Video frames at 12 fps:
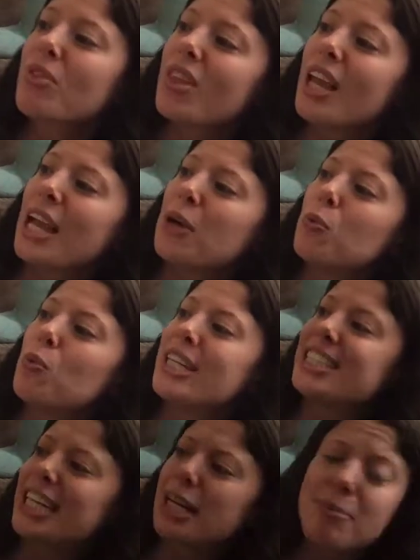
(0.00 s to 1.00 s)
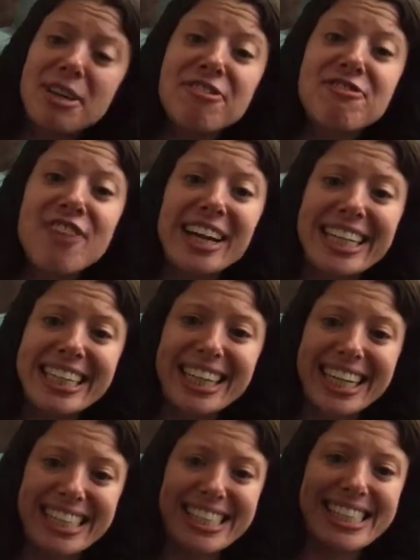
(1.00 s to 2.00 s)
I wish I could be funny
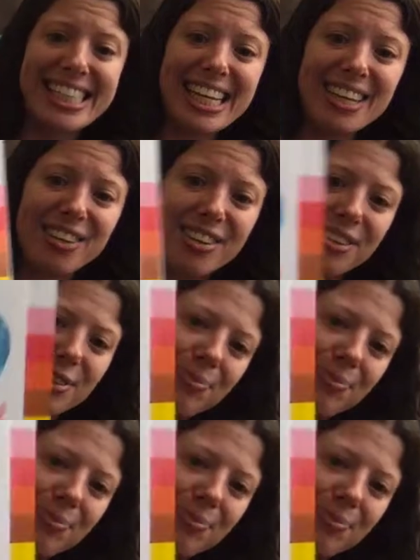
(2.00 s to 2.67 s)
like a seal.